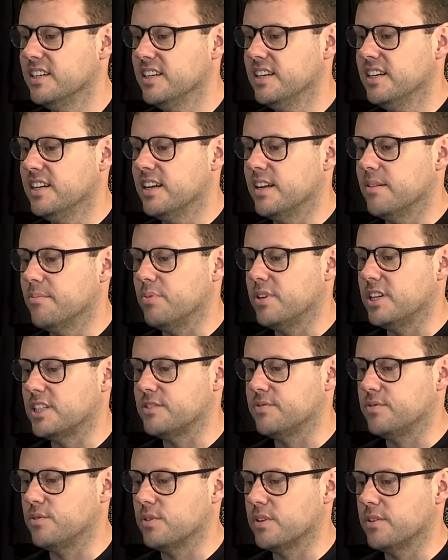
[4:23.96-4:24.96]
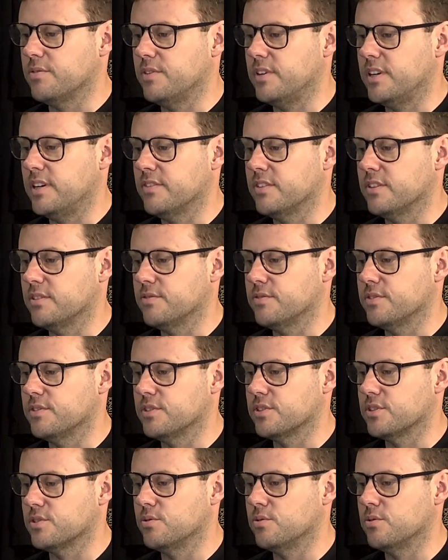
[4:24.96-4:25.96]
and plus 45 in the
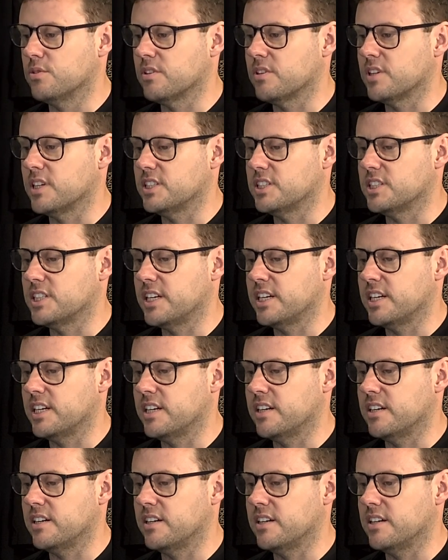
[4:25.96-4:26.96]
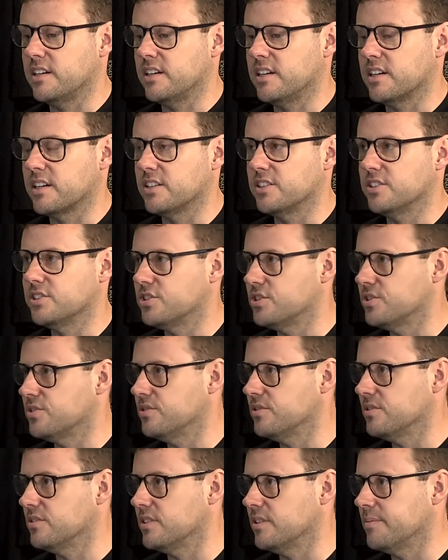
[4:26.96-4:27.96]
first quarter. That's a
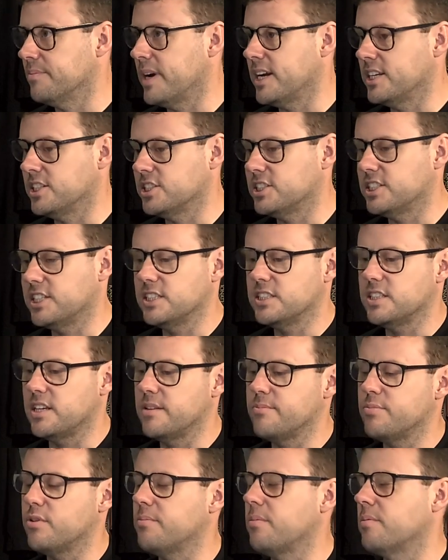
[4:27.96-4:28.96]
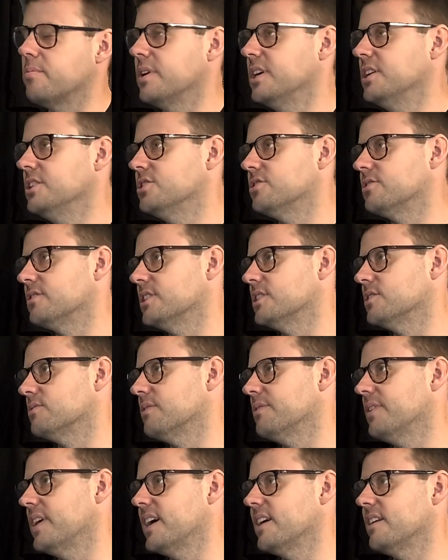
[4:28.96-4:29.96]
concern in a major sense, and probably injuries.
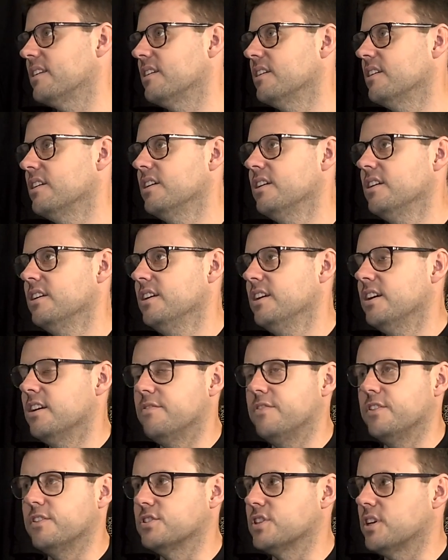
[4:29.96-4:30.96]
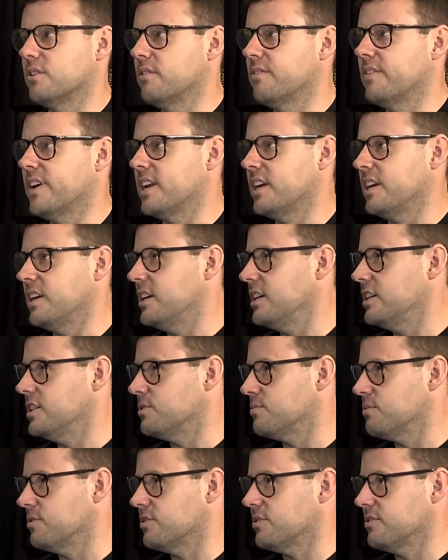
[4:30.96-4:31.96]
It feels like we've had a year's
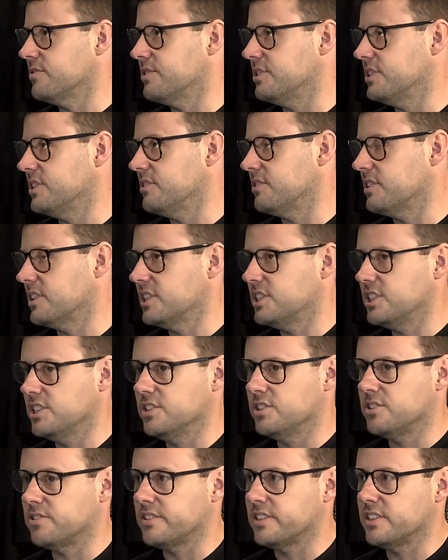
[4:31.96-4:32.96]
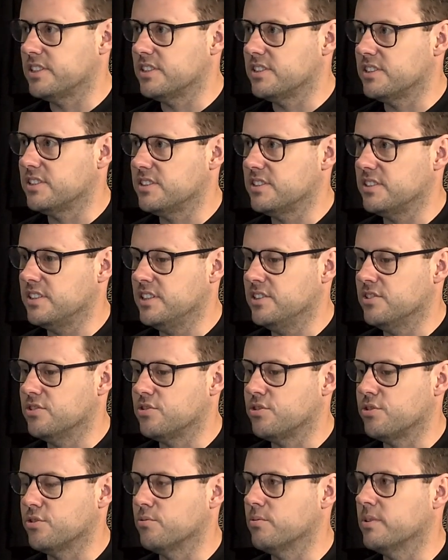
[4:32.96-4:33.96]
worth of serious injuries in
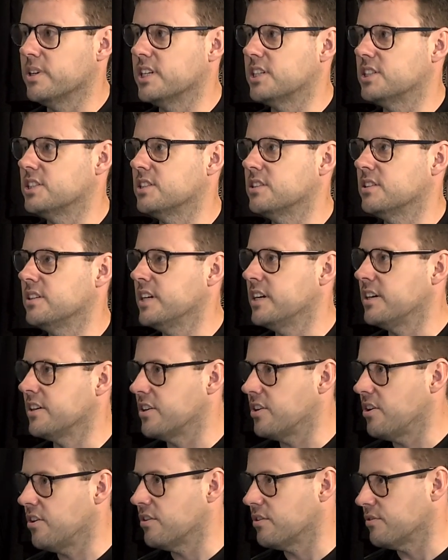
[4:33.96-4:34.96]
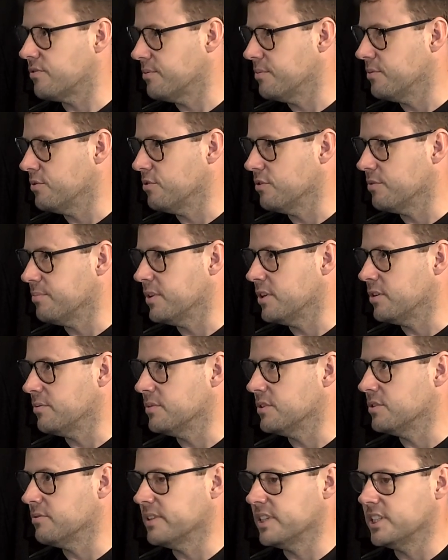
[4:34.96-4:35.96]
2 weeks. The young Goda from North
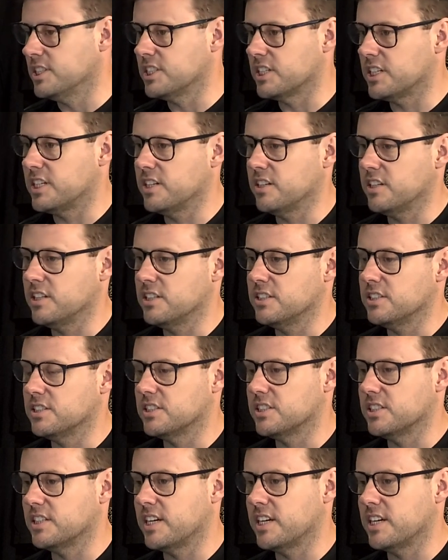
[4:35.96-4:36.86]
Melbourne doing his Achilles.